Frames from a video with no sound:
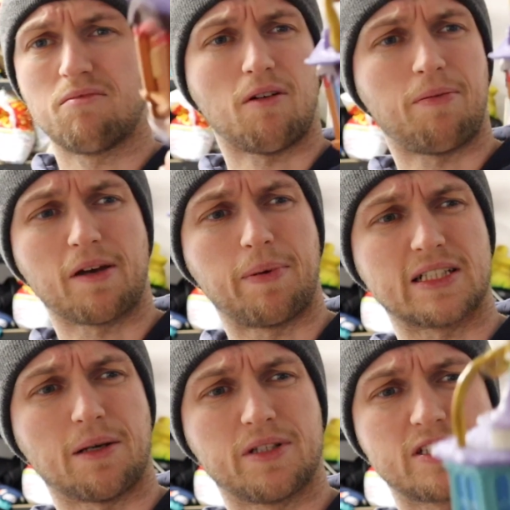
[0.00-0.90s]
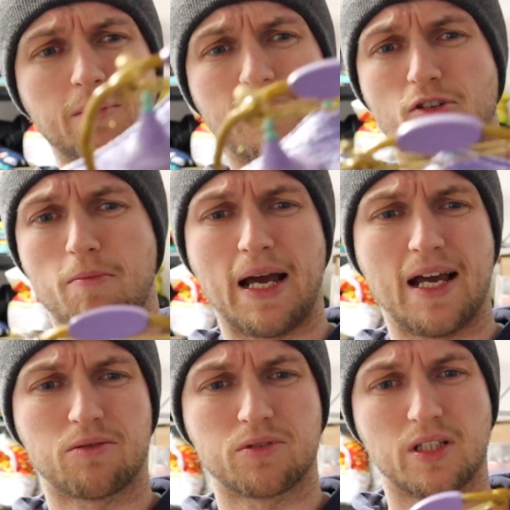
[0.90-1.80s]
I think I picked up in summer for
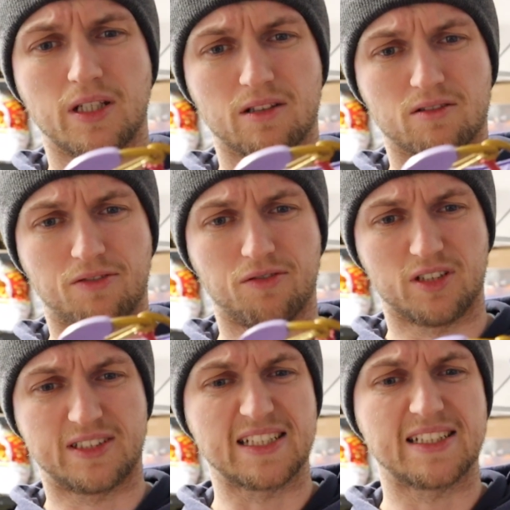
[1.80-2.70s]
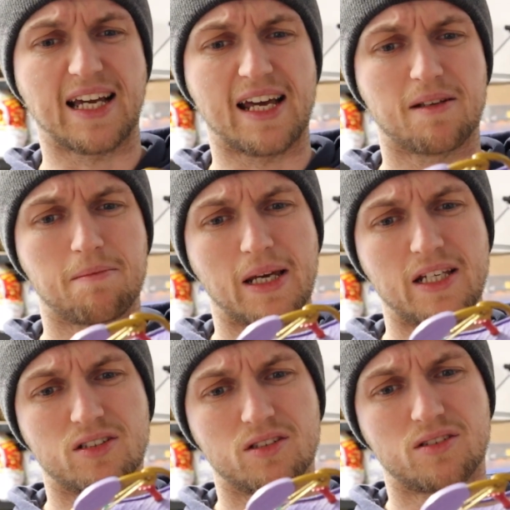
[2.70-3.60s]
£1. It's Disney
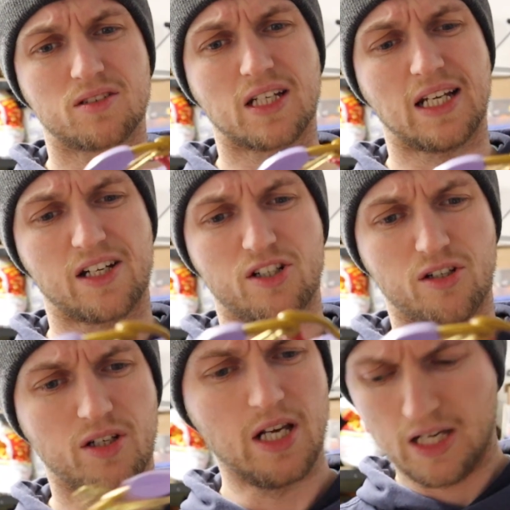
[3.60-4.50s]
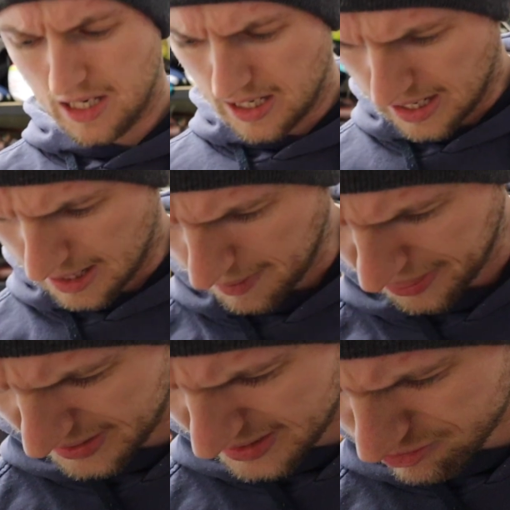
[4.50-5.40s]
Animators collection. I
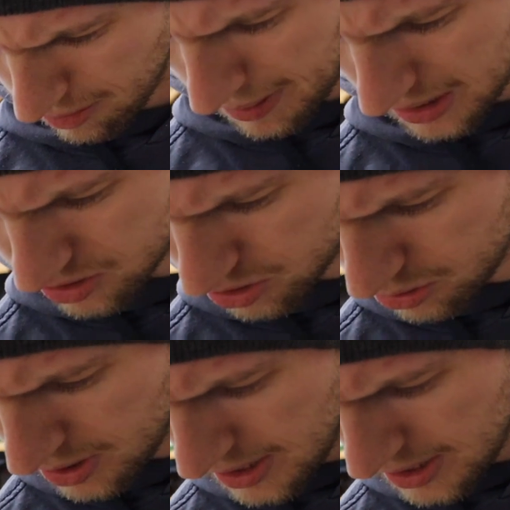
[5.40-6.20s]
think it's Rapunzel.